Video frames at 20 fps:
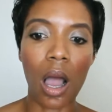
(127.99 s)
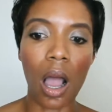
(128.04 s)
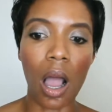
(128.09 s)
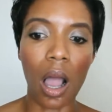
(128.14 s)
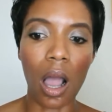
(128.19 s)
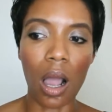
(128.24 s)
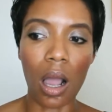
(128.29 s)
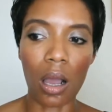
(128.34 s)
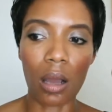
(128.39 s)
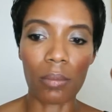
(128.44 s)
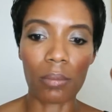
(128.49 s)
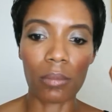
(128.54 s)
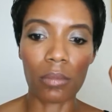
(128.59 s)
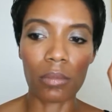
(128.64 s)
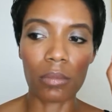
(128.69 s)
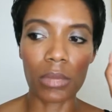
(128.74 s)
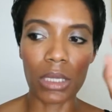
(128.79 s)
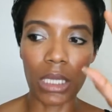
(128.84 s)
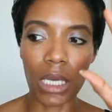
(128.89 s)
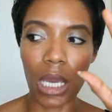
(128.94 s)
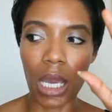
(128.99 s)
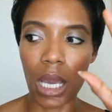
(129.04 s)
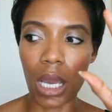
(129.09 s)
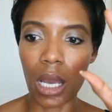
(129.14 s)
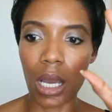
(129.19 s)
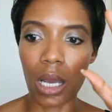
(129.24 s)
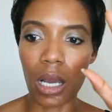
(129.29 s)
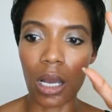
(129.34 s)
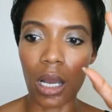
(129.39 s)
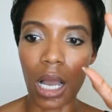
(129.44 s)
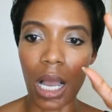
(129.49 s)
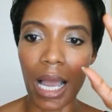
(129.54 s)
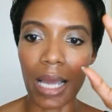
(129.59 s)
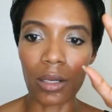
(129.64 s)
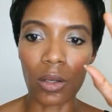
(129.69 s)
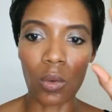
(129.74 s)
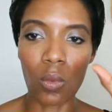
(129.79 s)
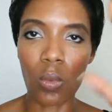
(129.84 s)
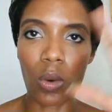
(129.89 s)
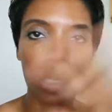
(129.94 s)
Um, yeah, I
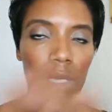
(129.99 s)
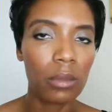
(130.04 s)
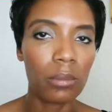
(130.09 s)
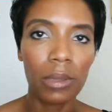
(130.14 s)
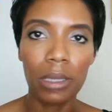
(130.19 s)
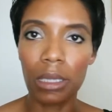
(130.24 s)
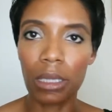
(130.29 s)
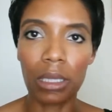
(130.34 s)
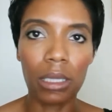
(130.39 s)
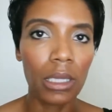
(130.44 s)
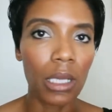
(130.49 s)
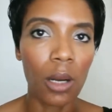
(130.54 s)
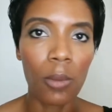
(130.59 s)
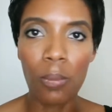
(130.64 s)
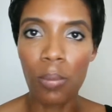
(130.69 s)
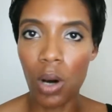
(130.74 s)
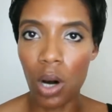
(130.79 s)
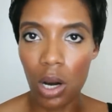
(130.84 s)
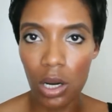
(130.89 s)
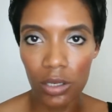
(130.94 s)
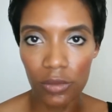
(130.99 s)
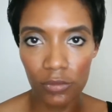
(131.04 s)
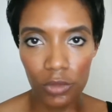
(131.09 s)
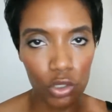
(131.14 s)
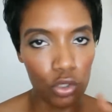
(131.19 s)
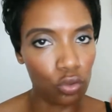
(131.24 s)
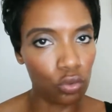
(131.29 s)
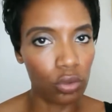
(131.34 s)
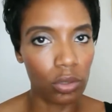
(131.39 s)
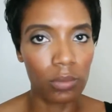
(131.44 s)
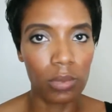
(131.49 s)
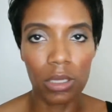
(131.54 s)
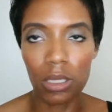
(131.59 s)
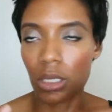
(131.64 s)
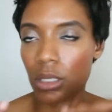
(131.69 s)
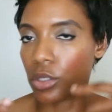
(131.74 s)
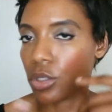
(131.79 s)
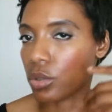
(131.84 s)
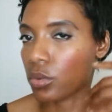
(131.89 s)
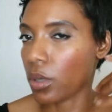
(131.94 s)
don't want to be a part of
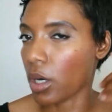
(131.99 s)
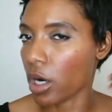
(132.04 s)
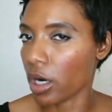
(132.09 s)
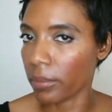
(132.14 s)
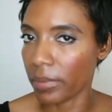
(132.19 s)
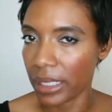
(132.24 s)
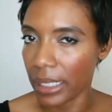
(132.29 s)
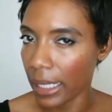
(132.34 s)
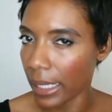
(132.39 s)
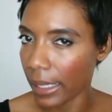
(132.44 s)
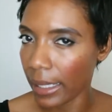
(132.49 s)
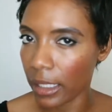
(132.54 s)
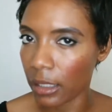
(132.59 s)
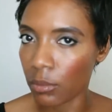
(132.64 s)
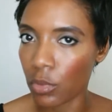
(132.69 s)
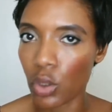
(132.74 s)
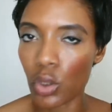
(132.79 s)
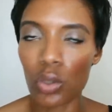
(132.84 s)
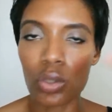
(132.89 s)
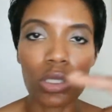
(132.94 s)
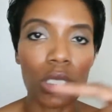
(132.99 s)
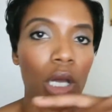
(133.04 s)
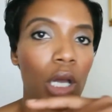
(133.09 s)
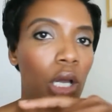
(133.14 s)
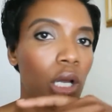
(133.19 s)
contributing to harming animals,